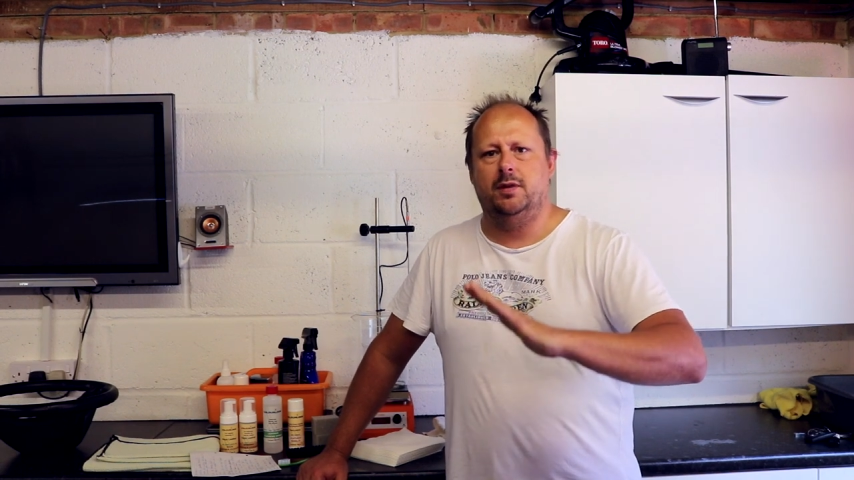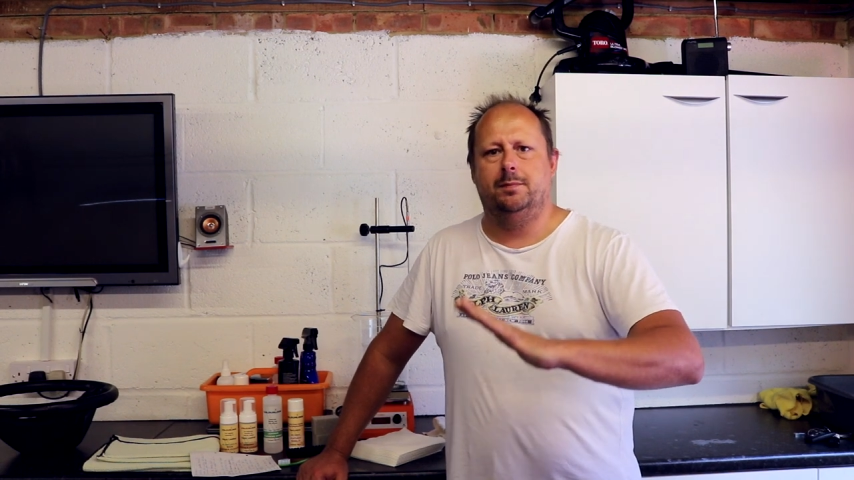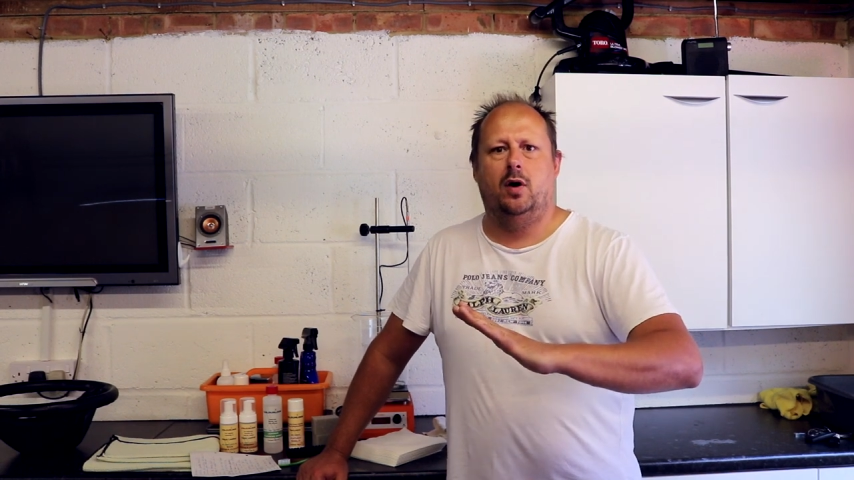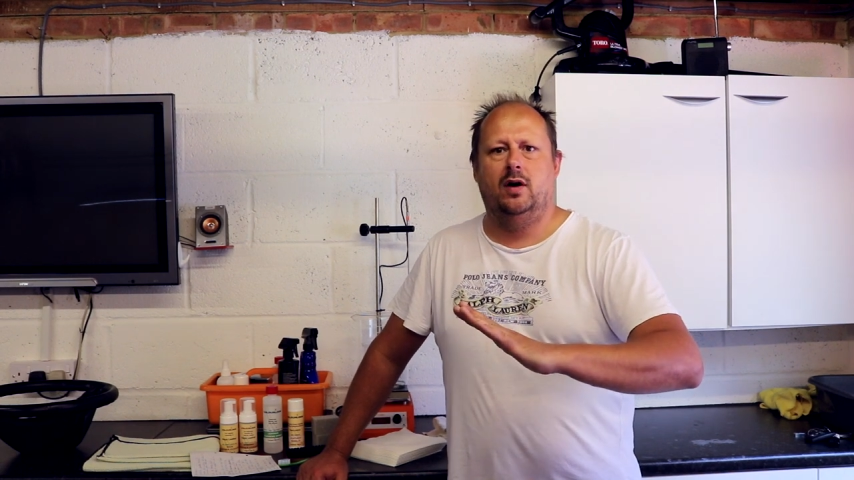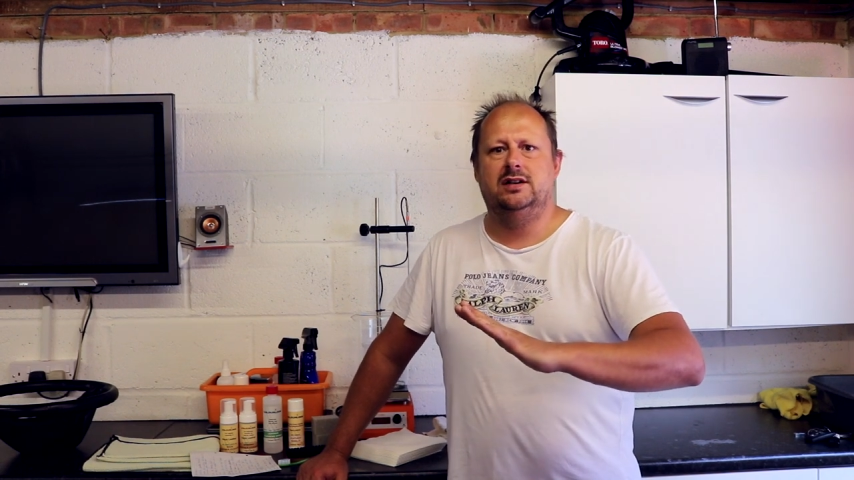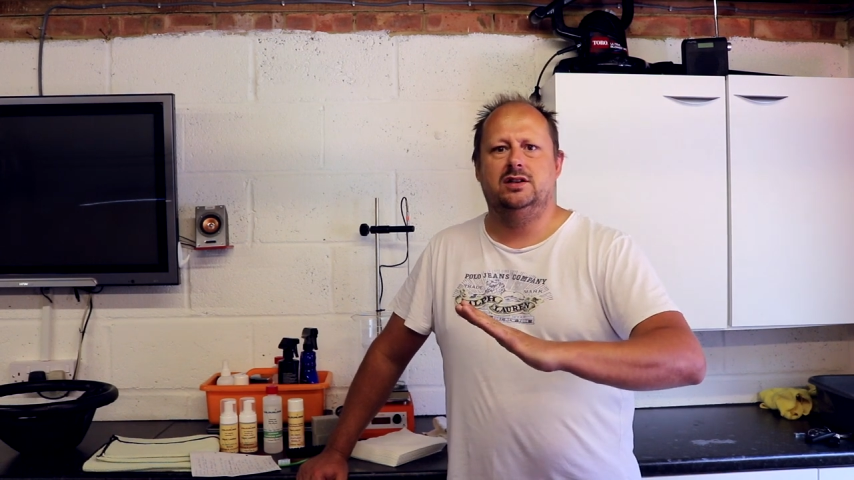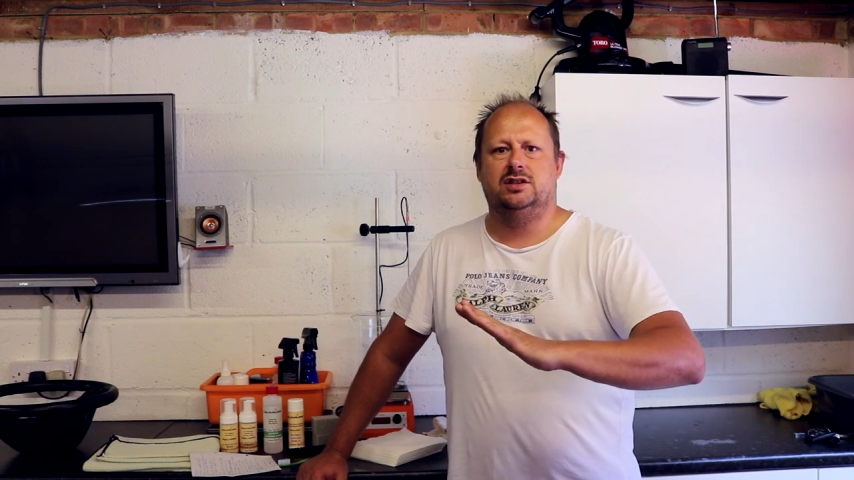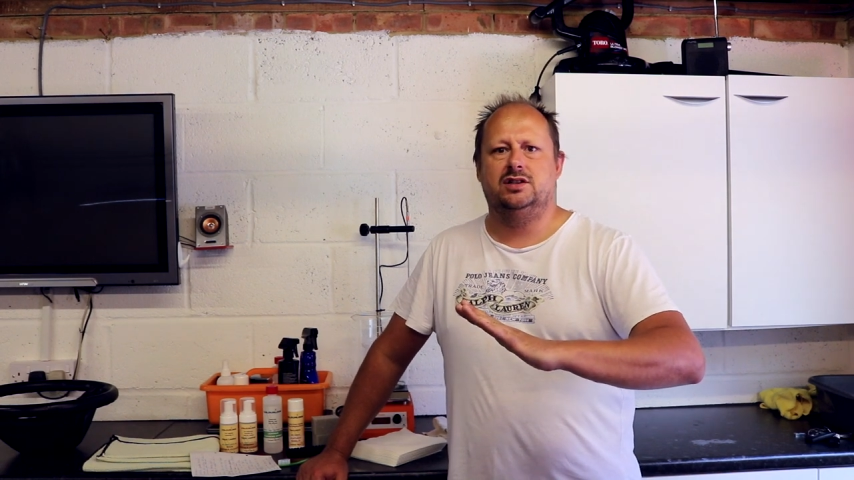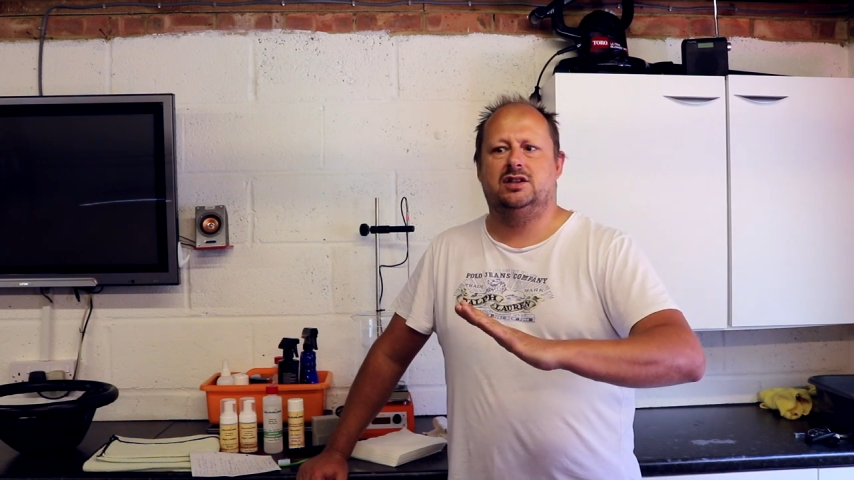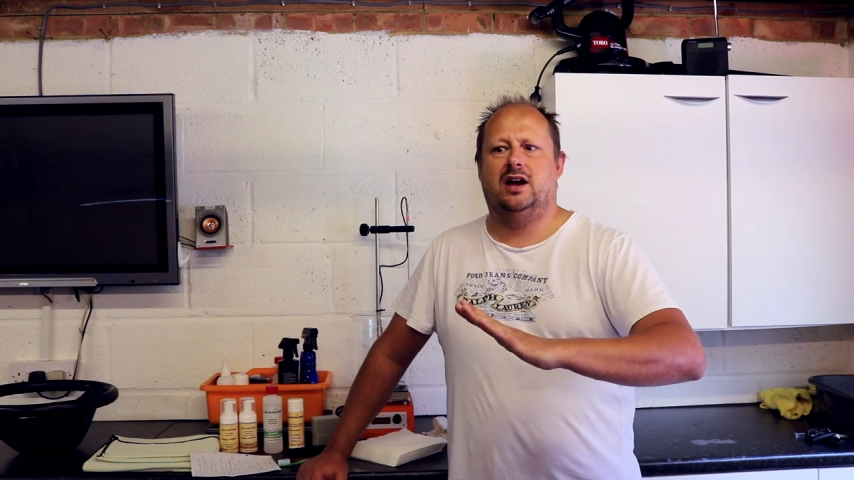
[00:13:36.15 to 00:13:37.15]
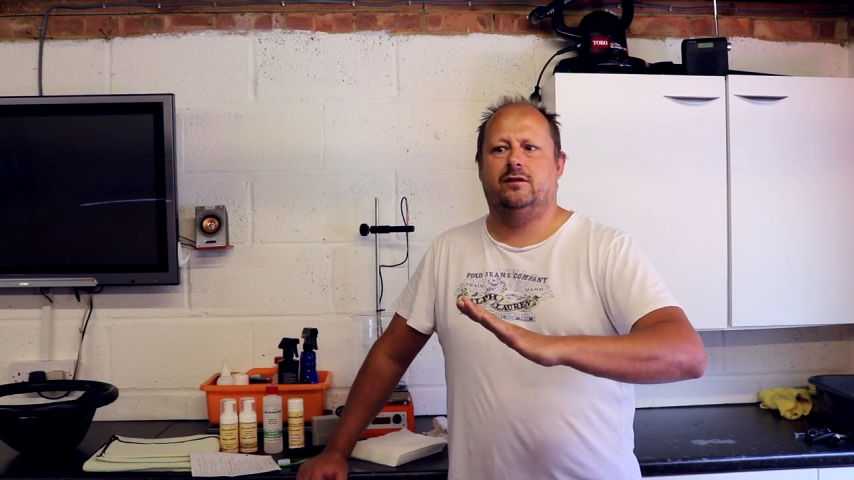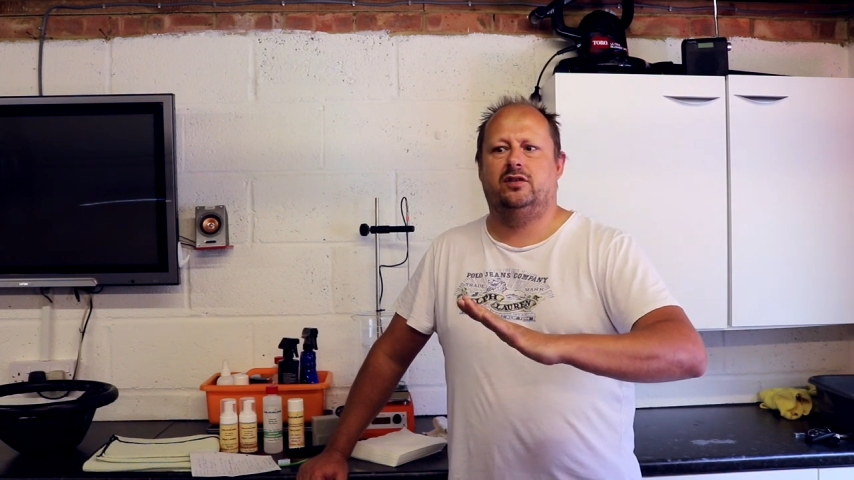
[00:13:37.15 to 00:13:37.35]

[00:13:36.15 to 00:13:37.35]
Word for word: the binders and stuff,